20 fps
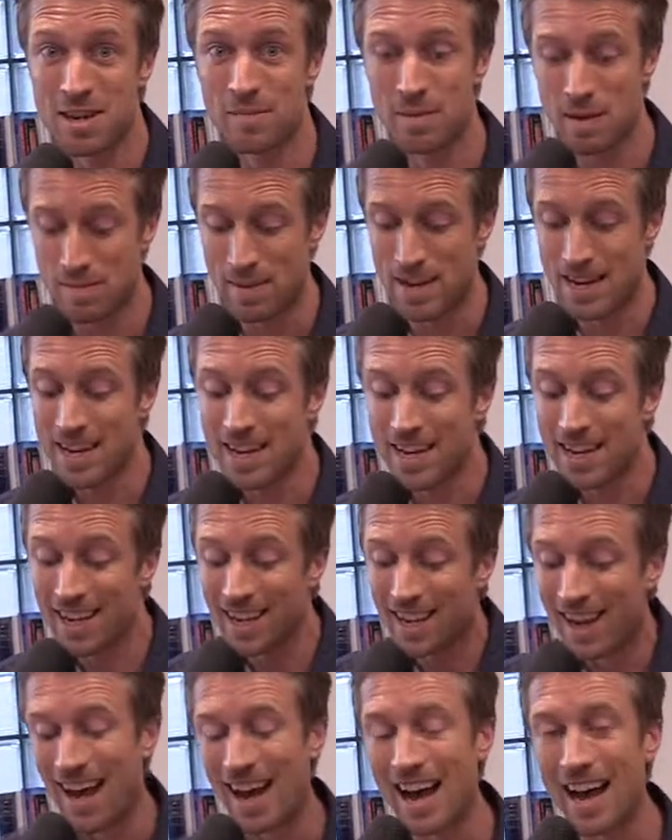to be me.
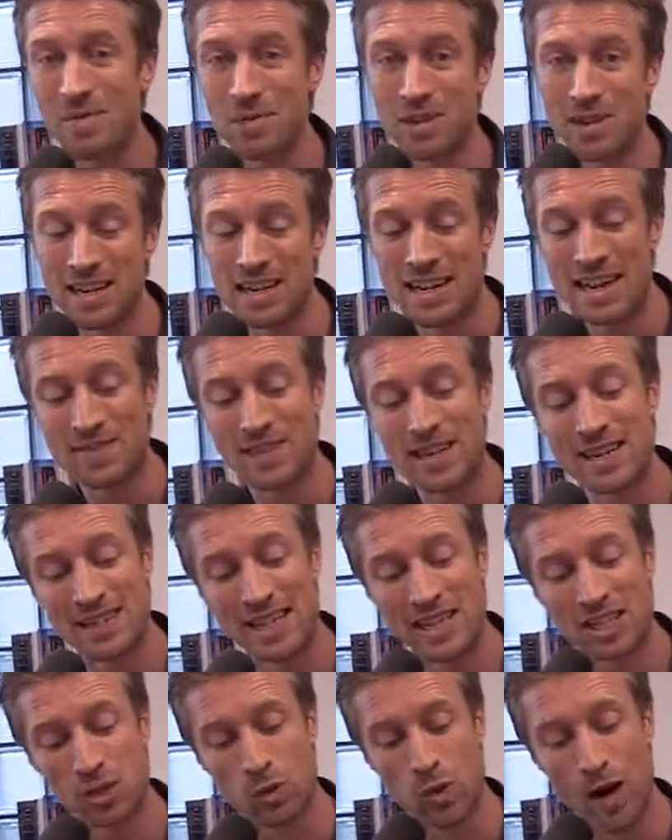I wouldn't even
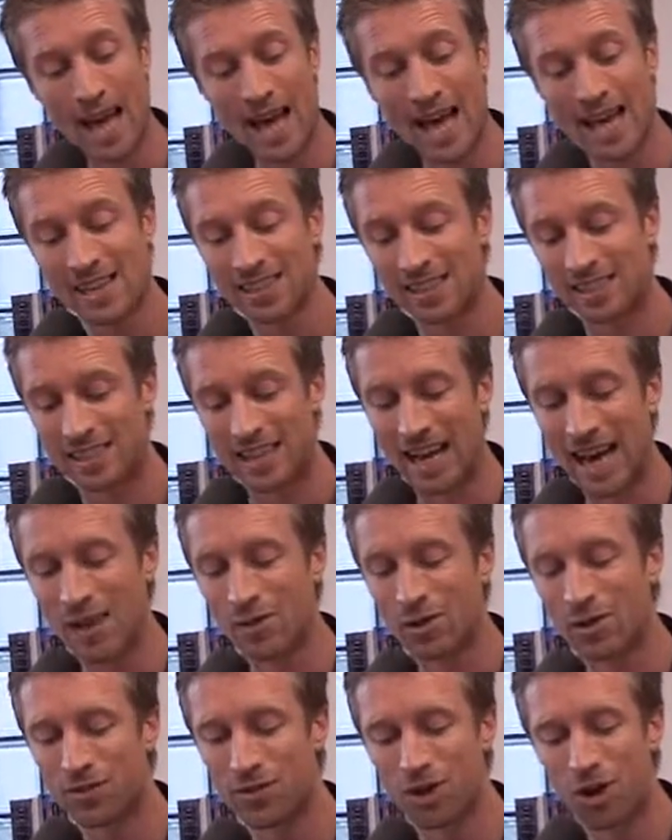think twice. I
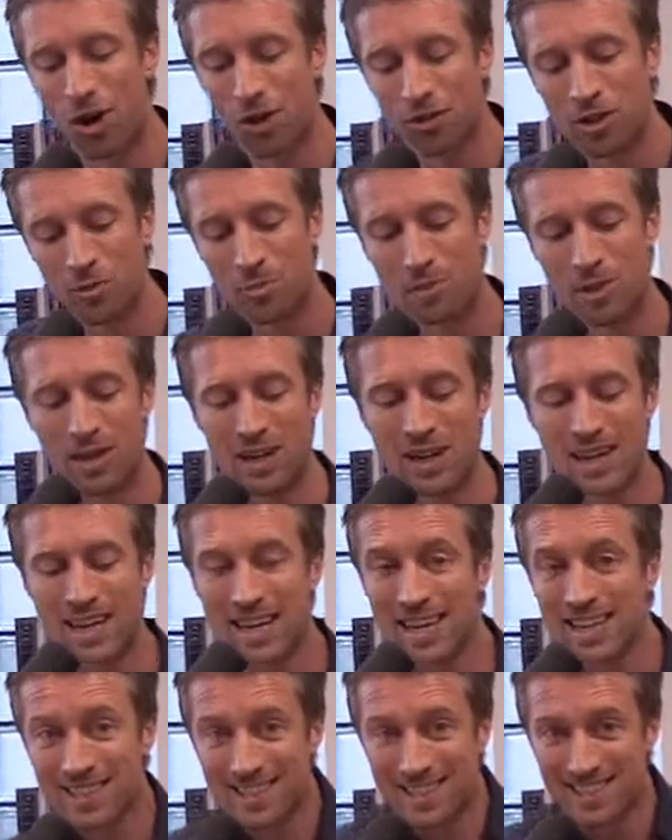would have called the
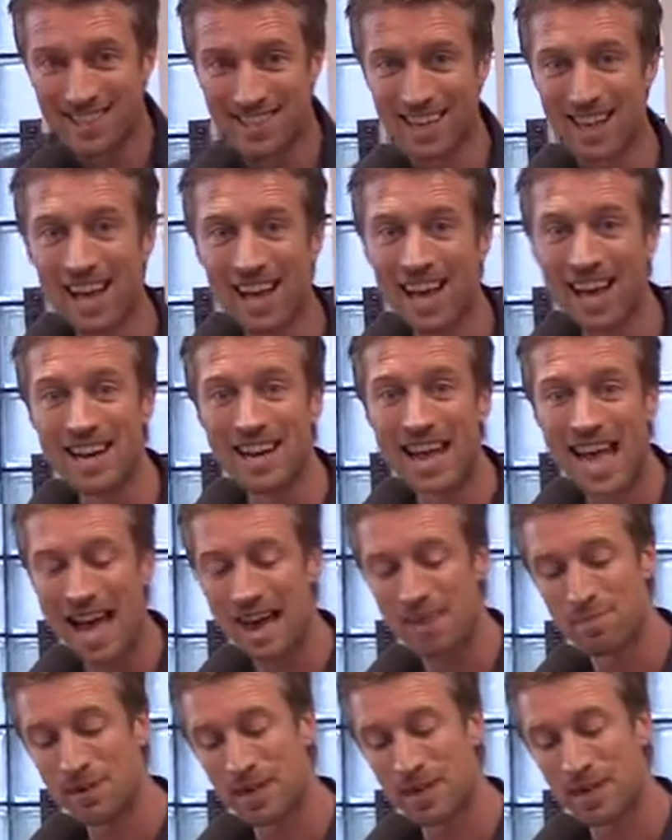police and had